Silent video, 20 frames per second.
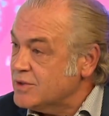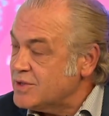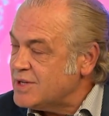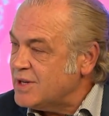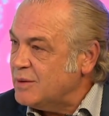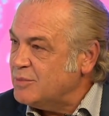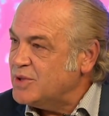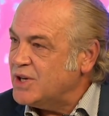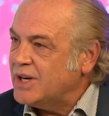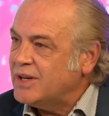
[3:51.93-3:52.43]

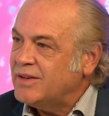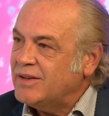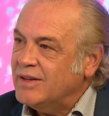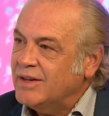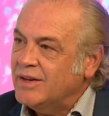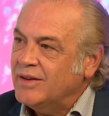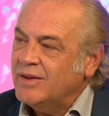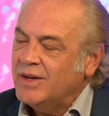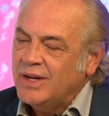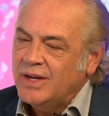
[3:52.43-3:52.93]
subject
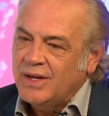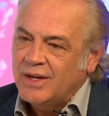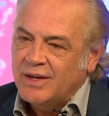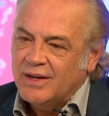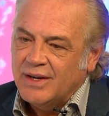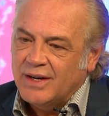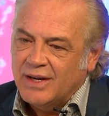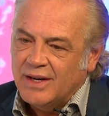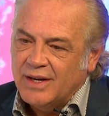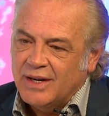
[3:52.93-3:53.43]

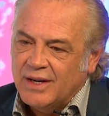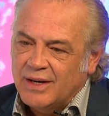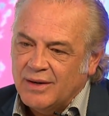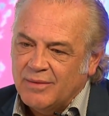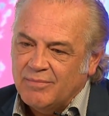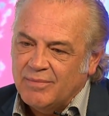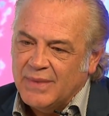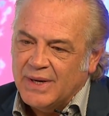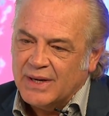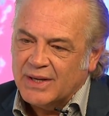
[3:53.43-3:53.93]

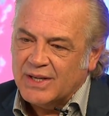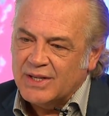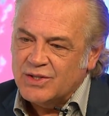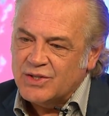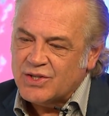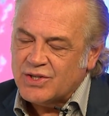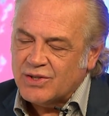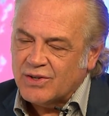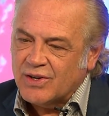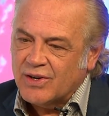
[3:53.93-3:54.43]

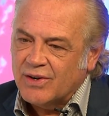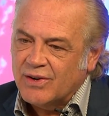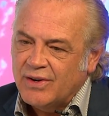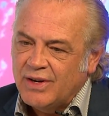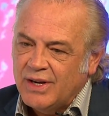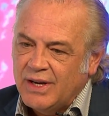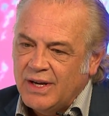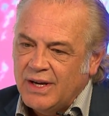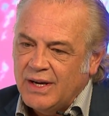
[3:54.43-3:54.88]
concern.